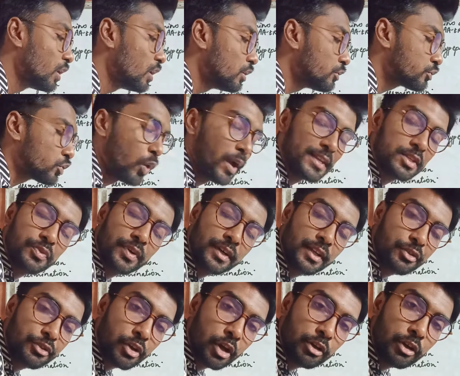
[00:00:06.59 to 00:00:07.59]
So as we
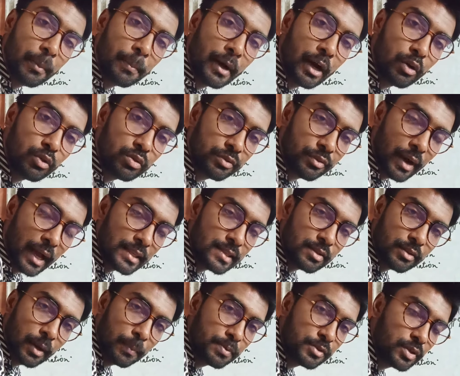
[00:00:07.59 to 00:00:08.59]
discussed about
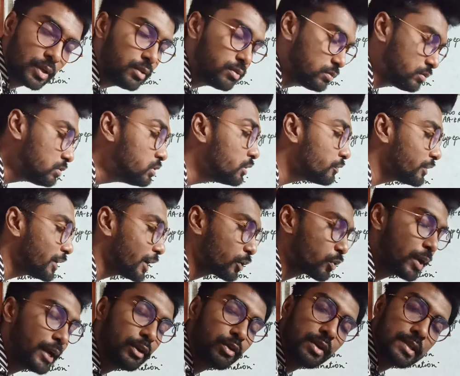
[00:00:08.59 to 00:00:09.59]
transcription, we are
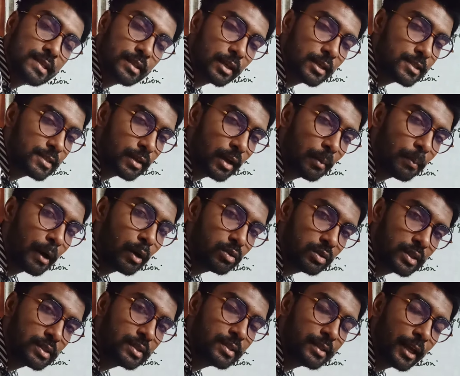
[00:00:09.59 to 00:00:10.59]
going to discuss
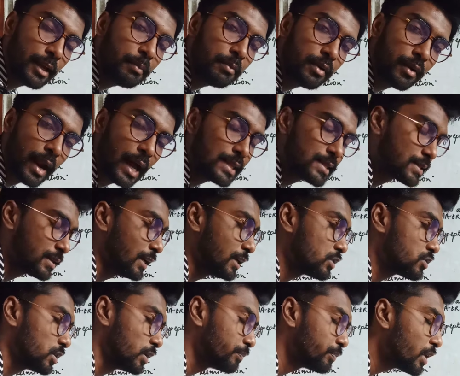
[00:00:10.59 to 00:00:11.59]
about the same
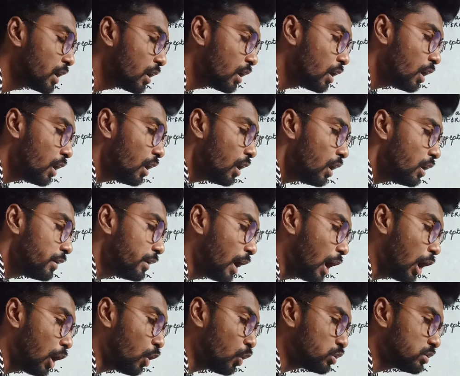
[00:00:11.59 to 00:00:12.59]
translation.
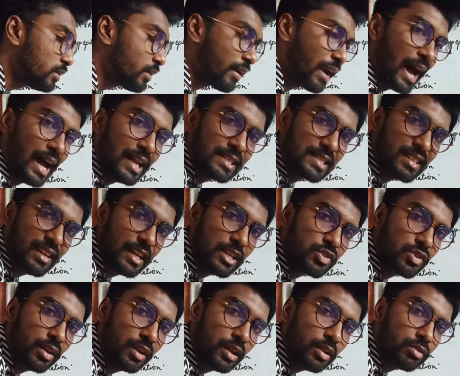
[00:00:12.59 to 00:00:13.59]
Now,
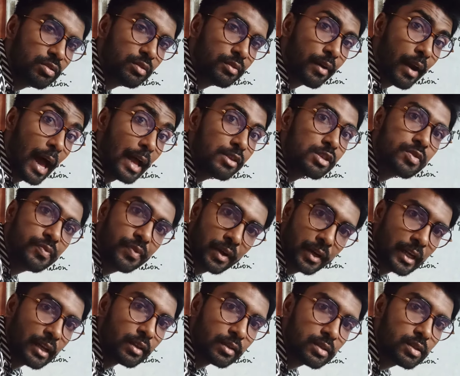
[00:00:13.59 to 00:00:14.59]
translation is transferring,